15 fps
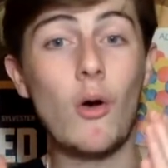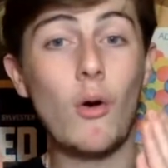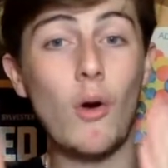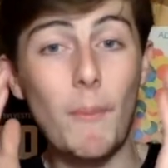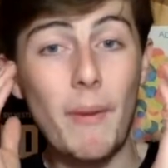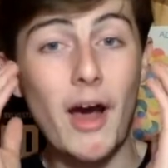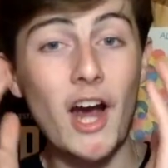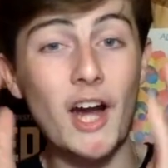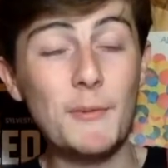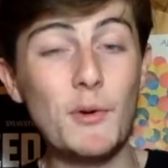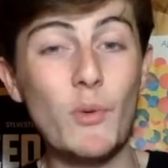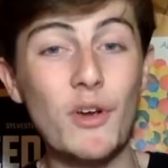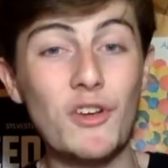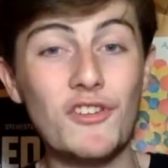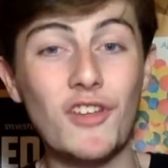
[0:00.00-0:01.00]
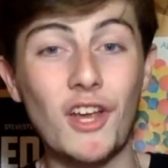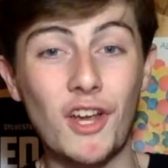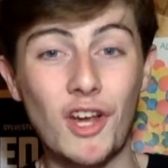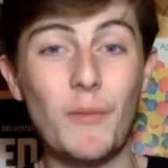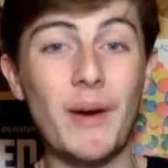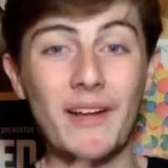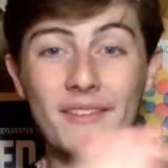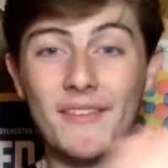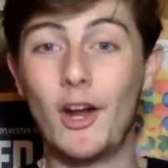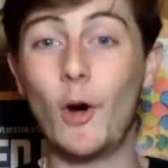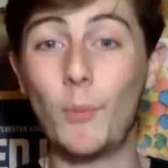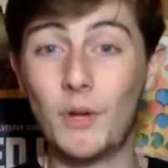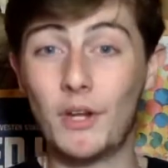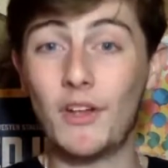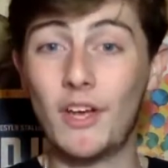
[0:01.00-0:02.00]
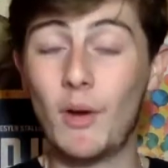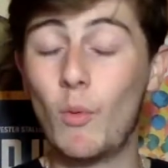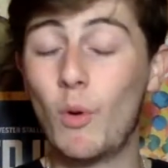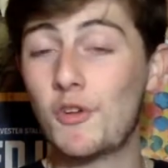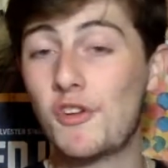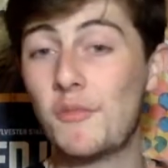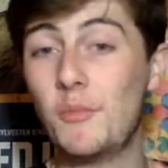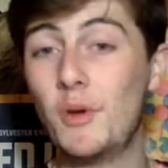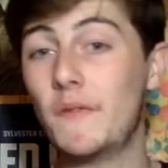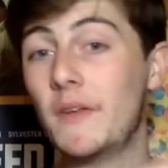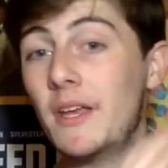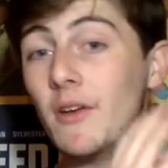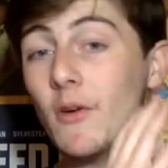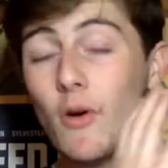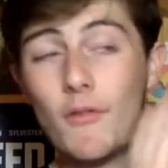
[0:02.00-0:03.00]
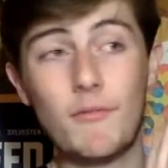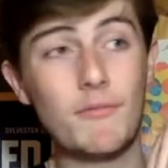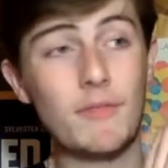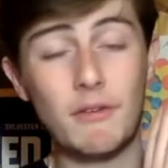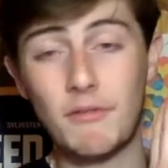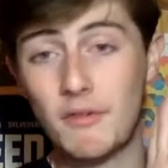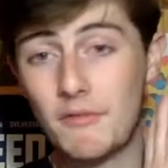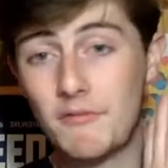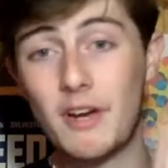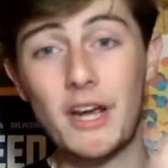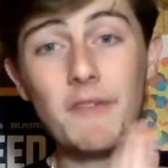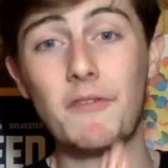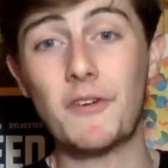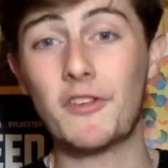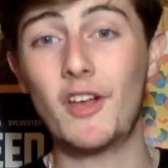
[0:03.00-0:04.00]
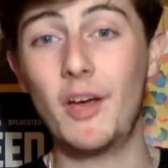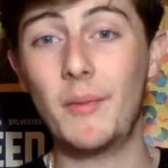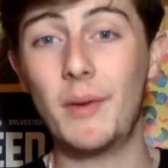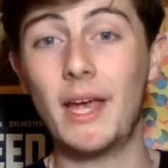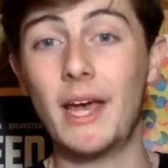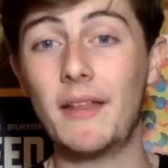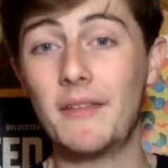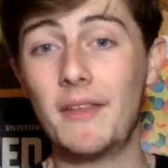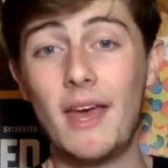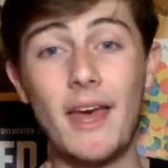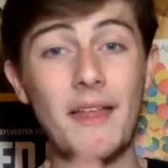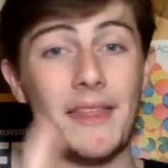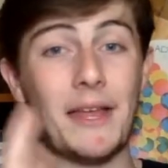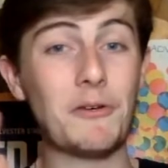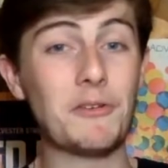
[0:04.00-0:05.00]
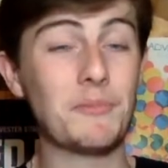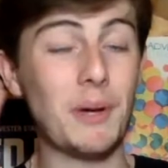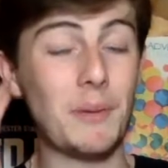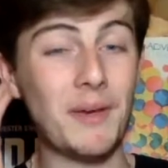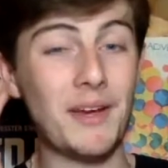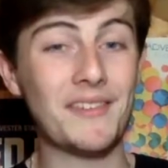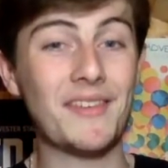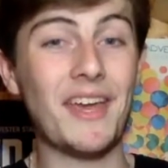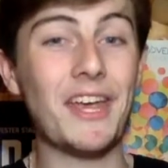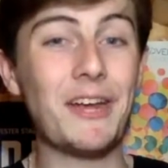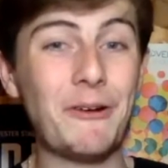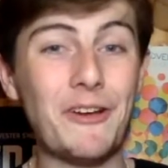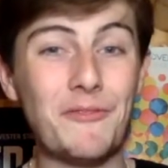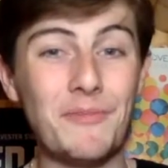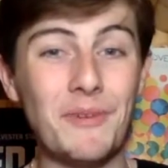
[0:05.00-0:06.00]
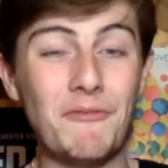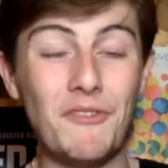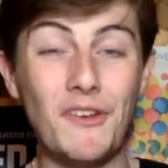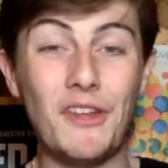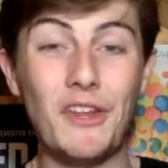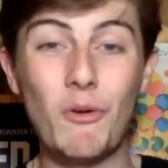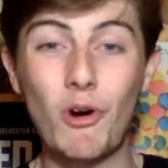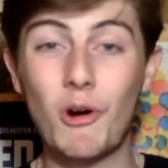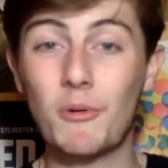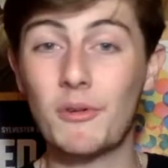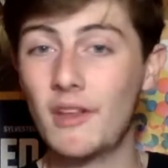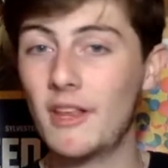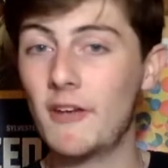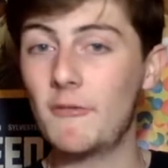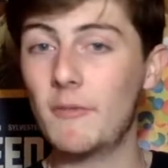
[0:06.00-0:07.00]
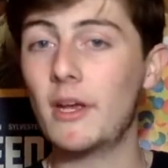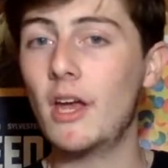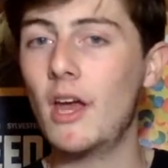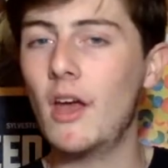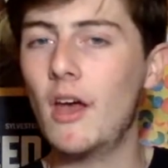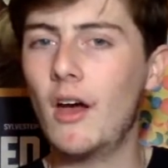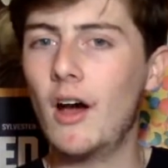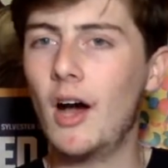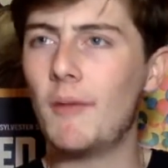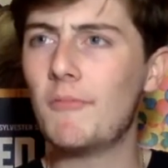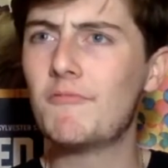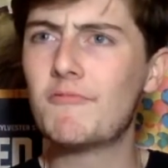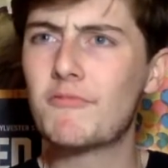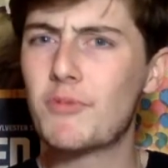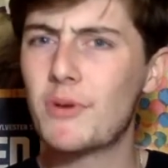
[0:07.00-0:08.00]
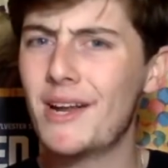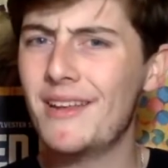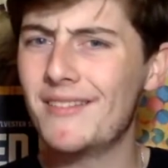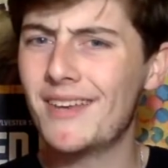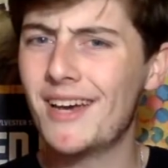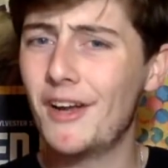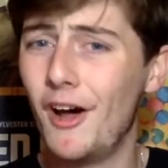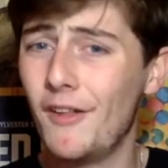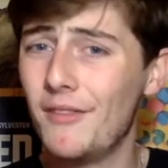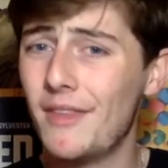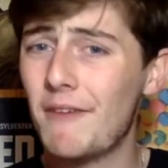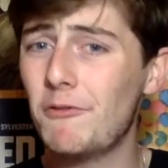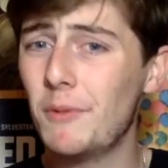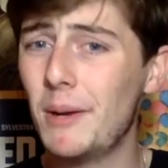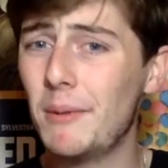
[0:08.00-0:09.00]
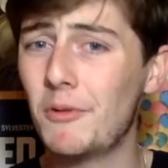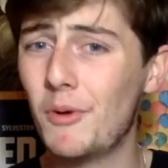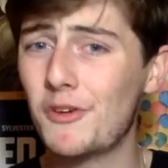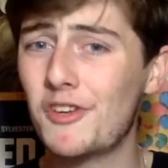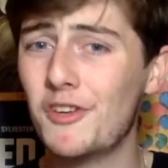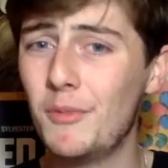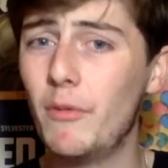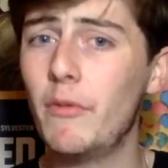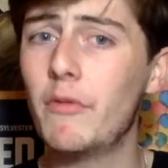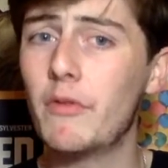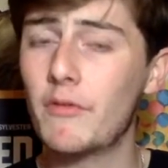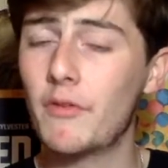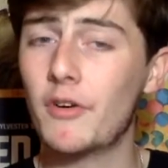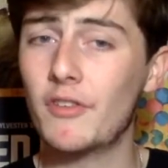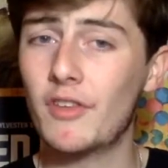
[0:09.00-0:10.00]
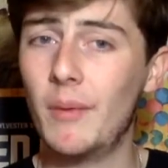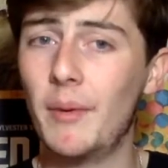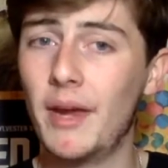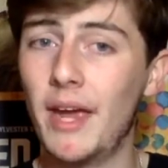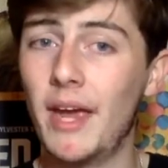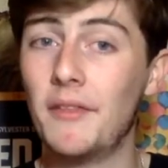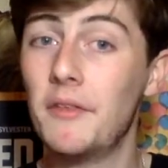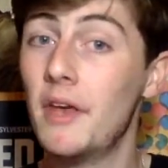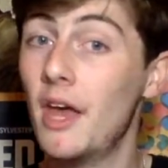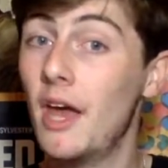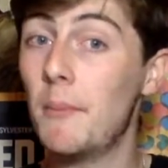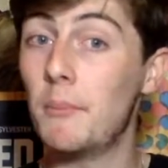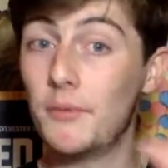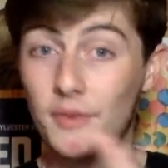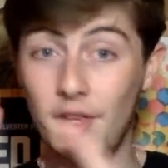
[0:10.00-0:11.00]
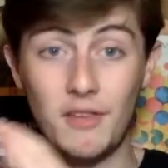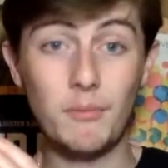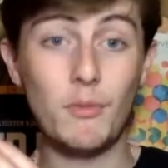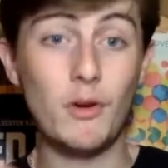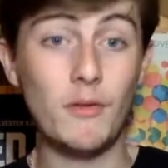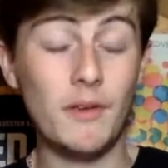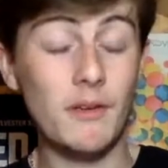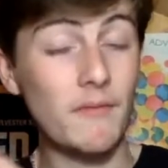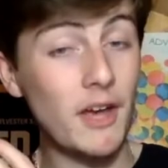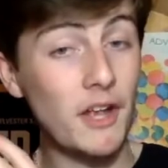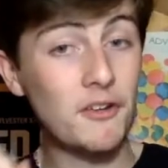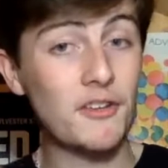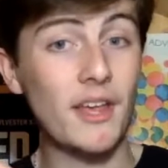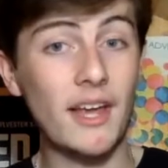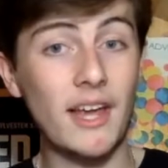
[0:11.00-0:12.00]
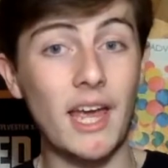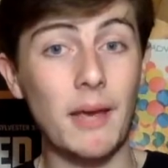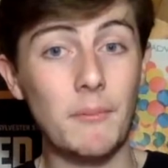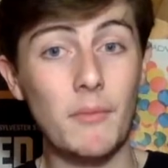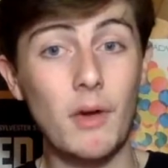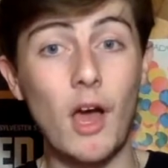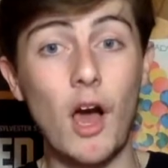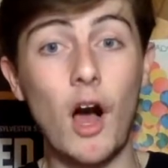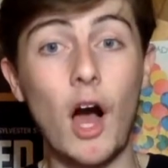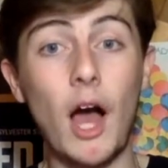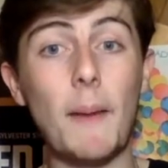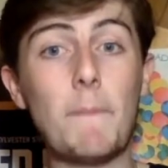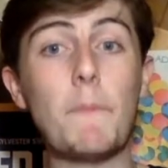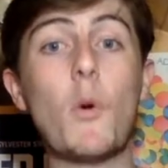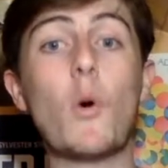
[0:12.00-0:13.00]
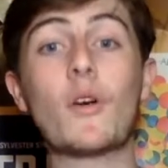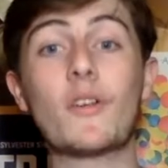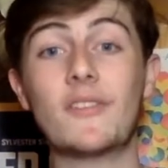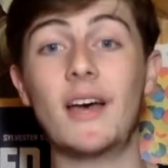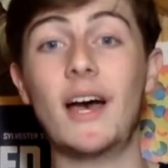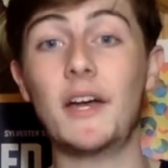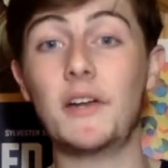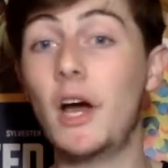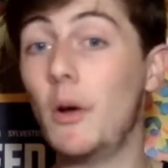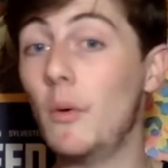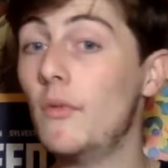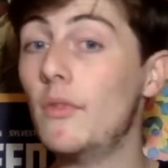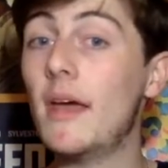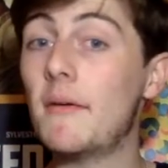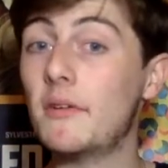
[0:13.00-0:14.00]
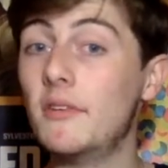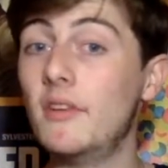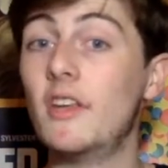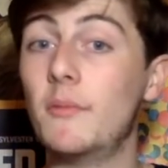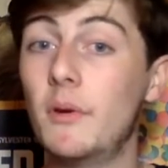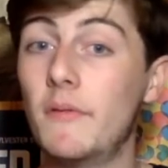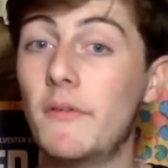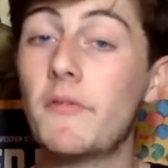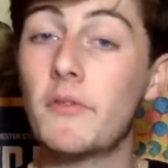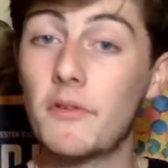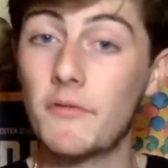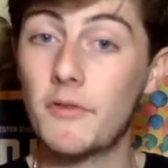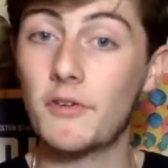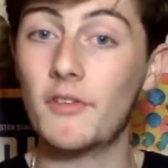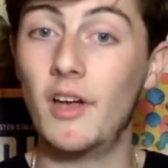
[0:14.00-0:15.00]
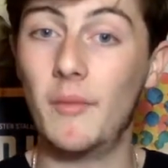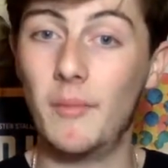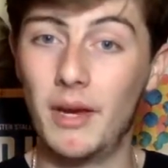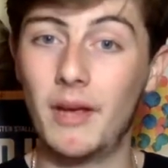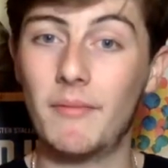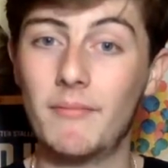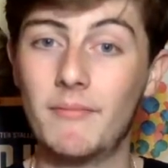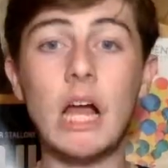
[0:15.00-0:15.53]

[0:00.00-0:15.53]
a part of me wishes I can go back to the opening night and watch this movie, like, for the very first time again. That was my biggest takeaway from Infinity War, was I left, like, I'm pretty sad I'll never be able to watch this movie for the first time again. But this movie, Avengers Endgame, I am more sad I will never see this movie for the first time again.